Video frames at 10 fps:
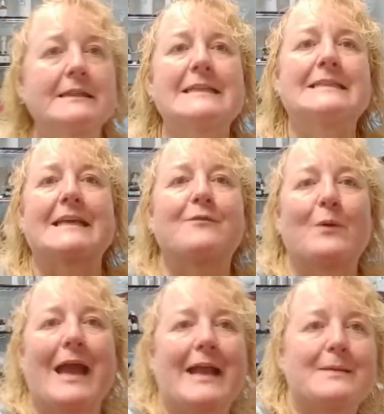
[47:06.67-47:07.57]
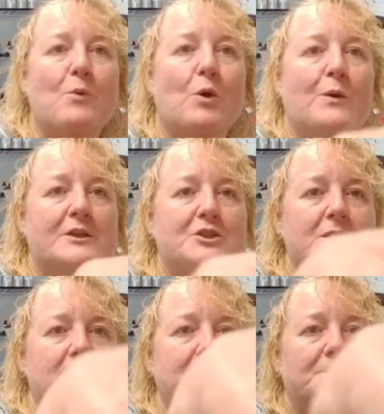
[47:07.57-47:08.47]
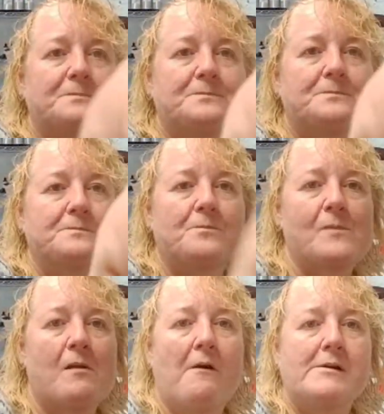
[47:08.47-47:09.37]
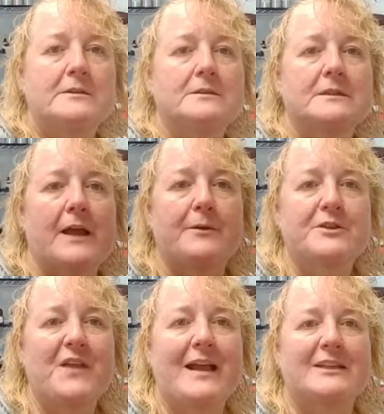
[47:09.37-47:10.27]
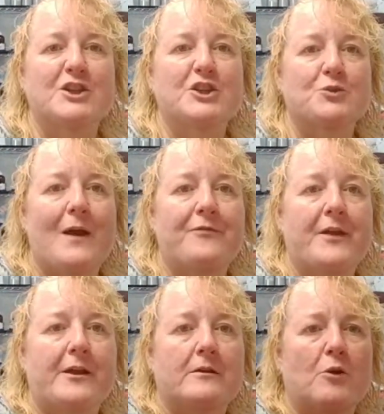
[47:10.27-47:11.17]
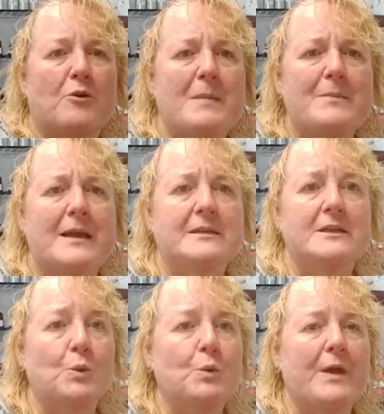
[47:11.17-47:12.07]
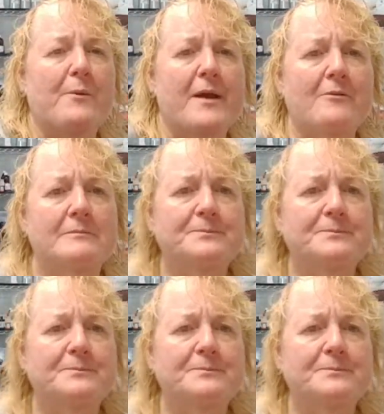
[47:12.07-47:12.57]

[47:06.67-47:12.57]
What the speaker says: let's see if we had any more questions. So I think I touched right there. Or maybe I touched. Oh, there we go.